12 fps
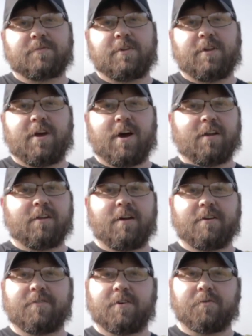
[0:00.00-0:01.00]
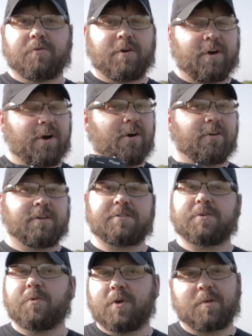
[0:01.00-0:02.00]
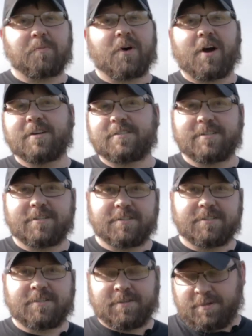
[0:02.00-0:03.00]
You gotta love it regardless of what the price is.